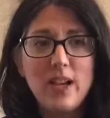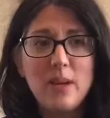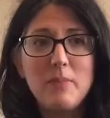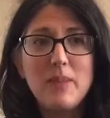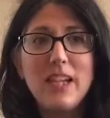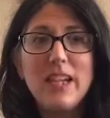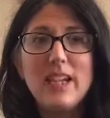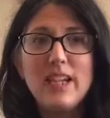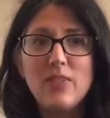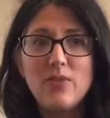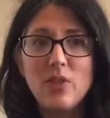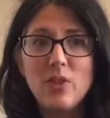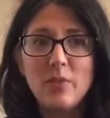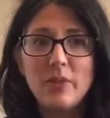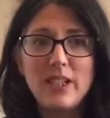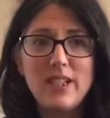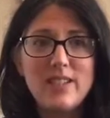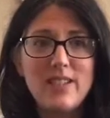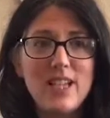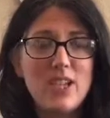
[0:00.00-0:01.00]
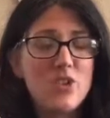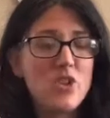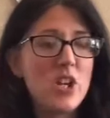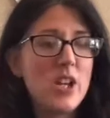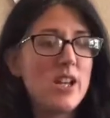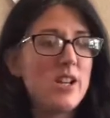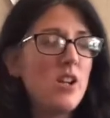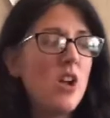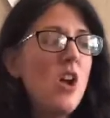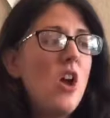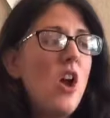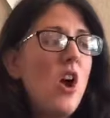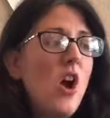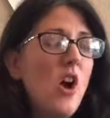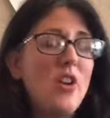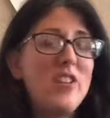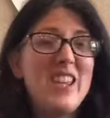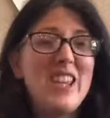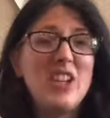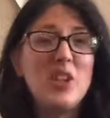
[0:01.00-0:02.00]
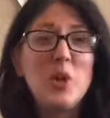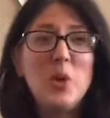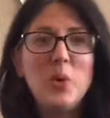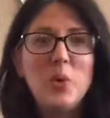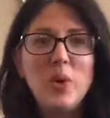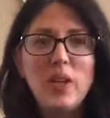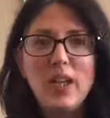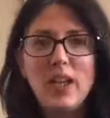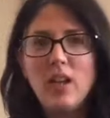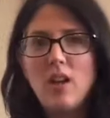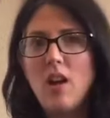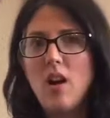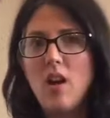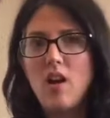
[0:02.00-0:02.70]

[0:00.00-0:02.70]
beginning verbalization, are they cooing?